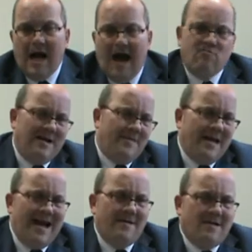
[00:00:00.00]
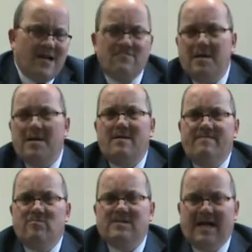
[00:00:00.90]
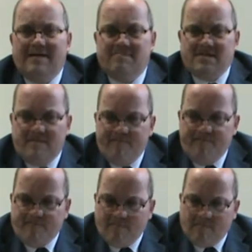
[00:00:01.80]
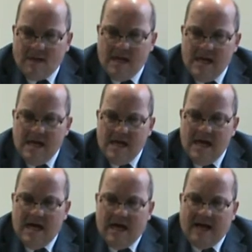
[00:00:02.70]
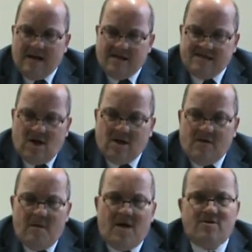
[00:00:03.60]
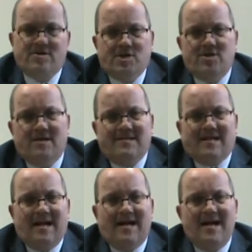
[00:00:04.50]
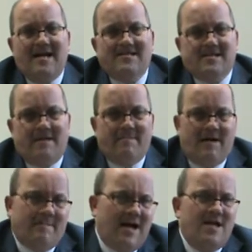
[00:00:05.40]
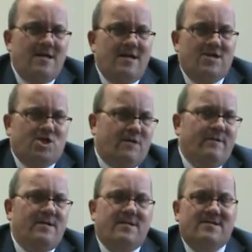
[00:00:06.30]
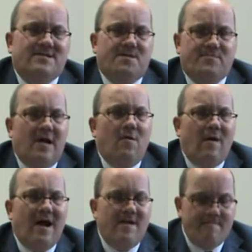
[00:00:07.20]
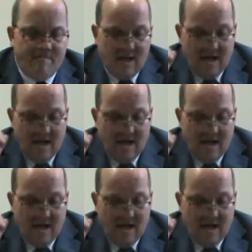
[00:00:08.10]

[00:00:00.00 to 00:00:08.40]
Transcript: I read that a few times. And I consulted with our attorneys and I asked them, am I interpreting this the right way?